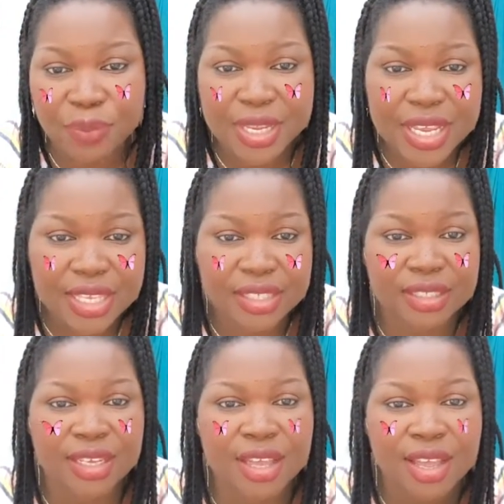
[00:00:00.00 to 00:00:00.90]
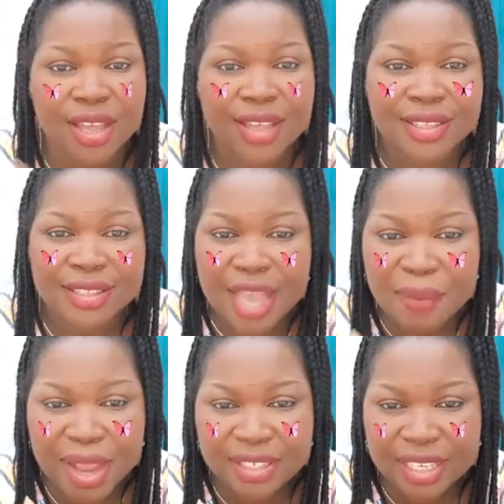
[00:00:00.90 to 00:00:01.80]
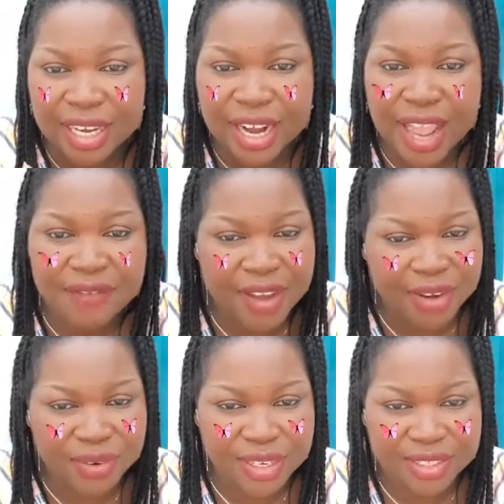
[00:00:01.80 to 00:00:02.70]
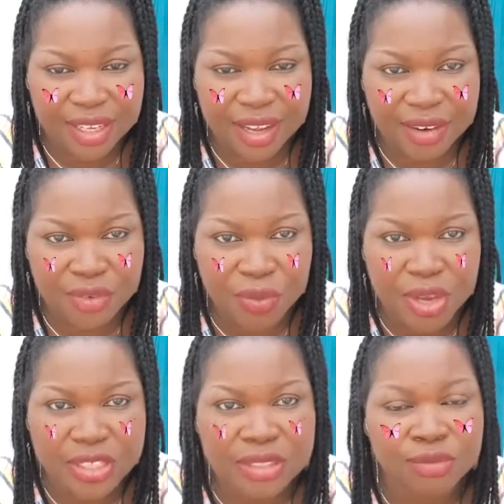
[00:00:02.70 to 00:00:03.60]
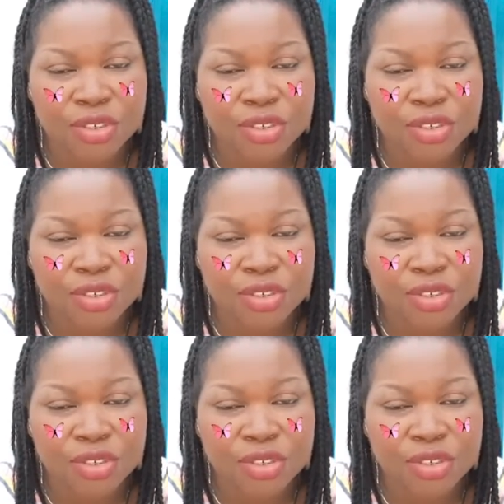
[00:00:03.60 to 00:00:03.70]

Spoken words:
Please type hashtag live. I know there's a lot of you watching.